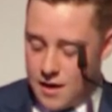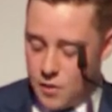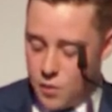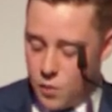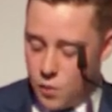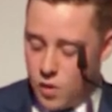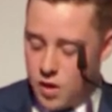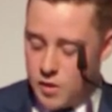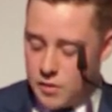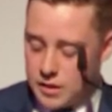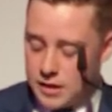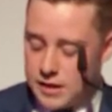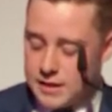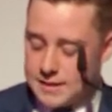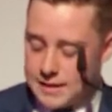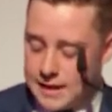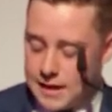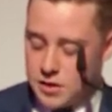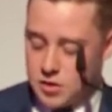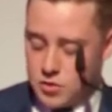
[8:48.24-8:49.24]
What I would like to
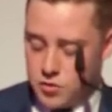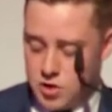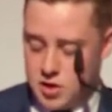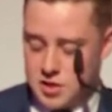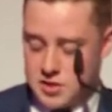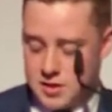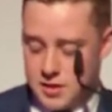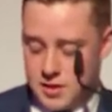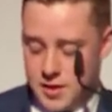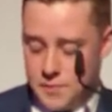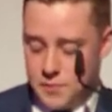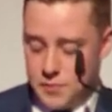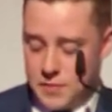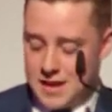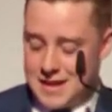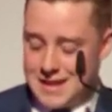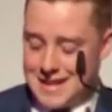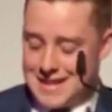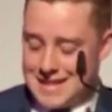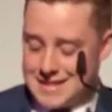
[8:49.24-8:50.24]
get across tonight
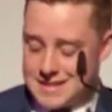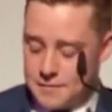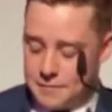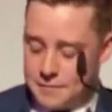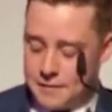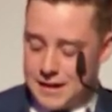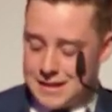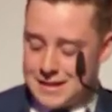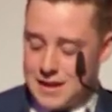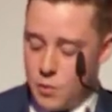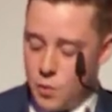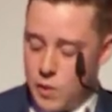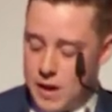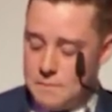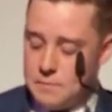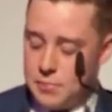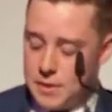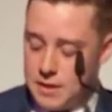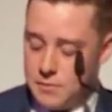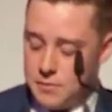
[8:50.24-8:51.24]
is the fact that
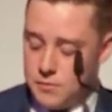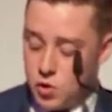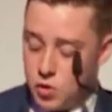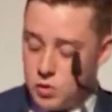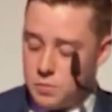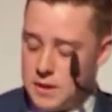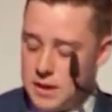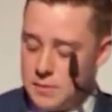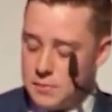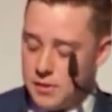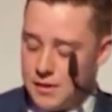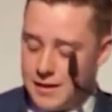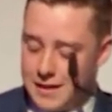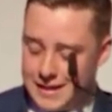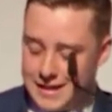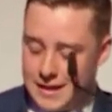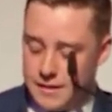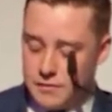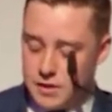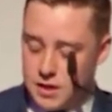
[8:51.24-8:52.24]
when young people are
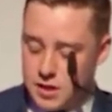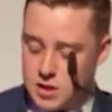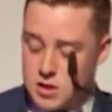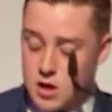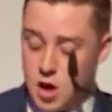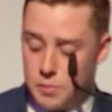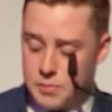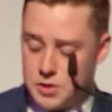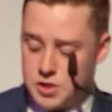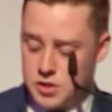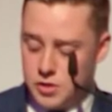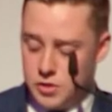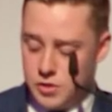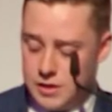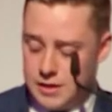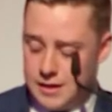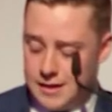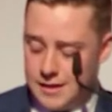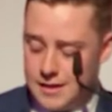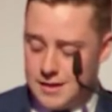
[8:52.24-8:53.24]
given an
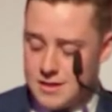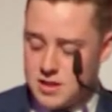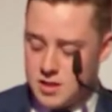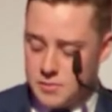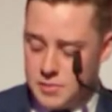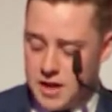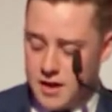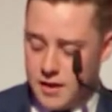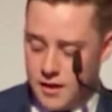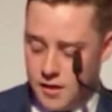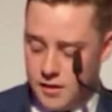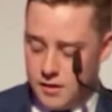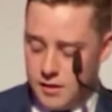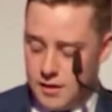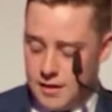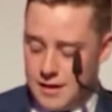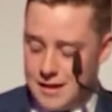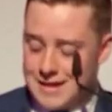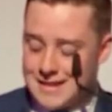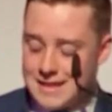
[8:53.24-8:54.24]
opportunity to be heard,
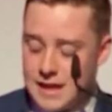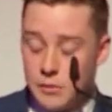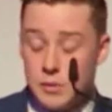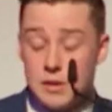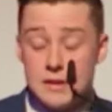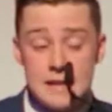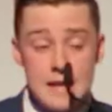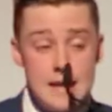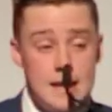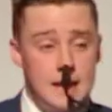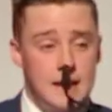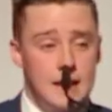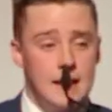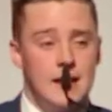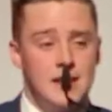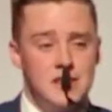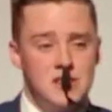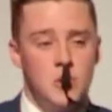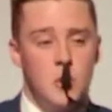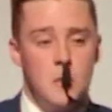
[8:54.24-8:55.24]
they will take it
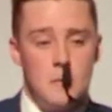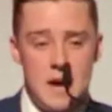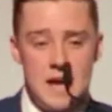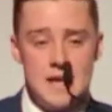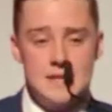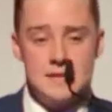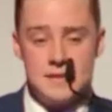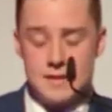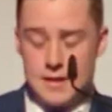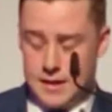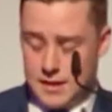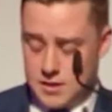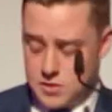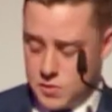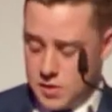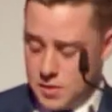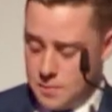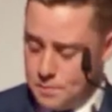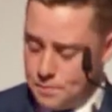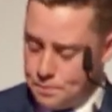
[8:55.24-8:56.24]
and do amazing things
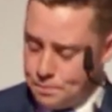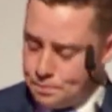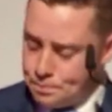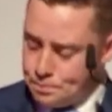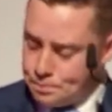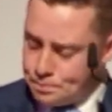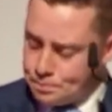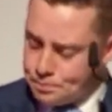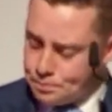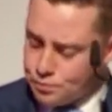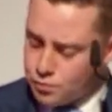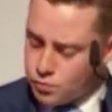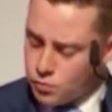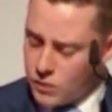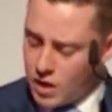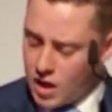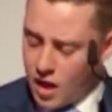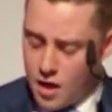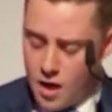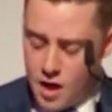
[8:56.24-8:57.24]
with it.
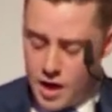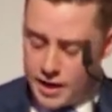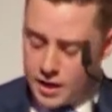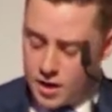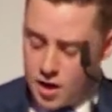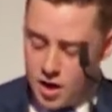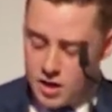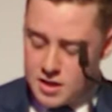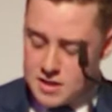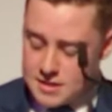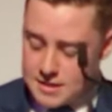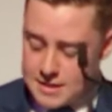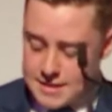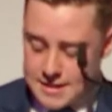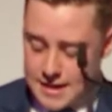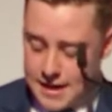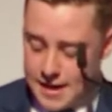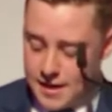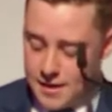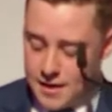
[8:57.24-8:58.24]
I can honestly
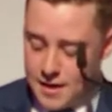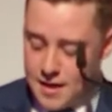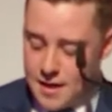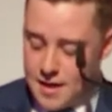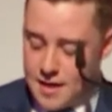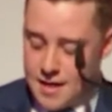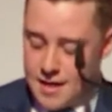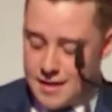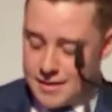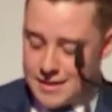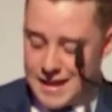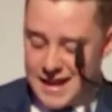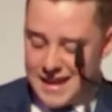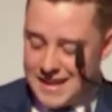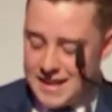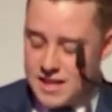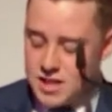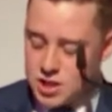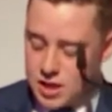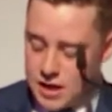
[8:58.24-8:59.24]
say that
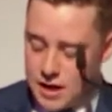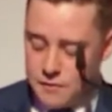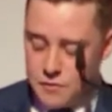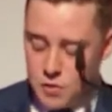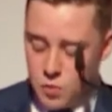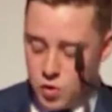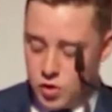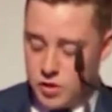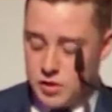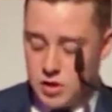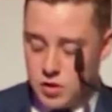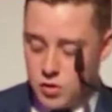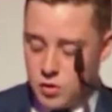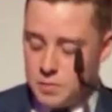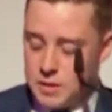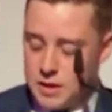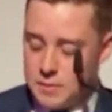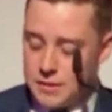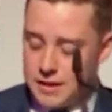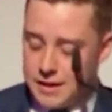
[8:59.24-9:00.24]
each and every one of the young
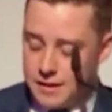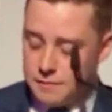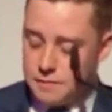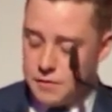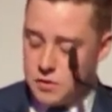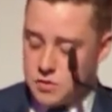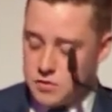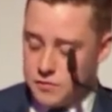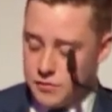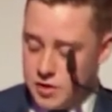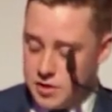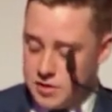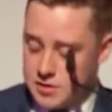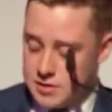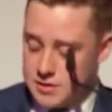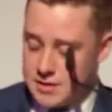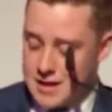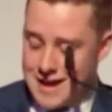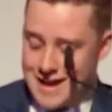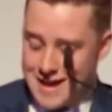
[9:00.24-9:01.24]
people in Future
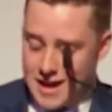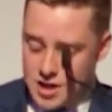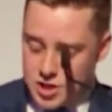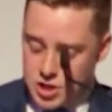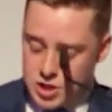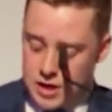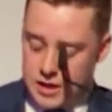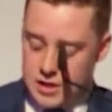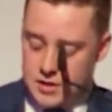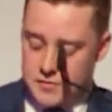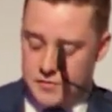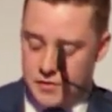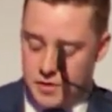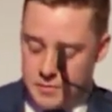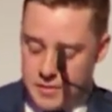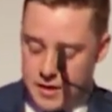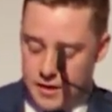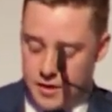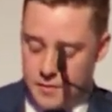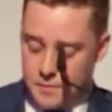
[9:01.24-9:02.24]
Voices are changed for the
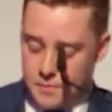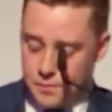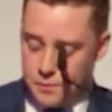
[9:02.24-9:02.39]
better.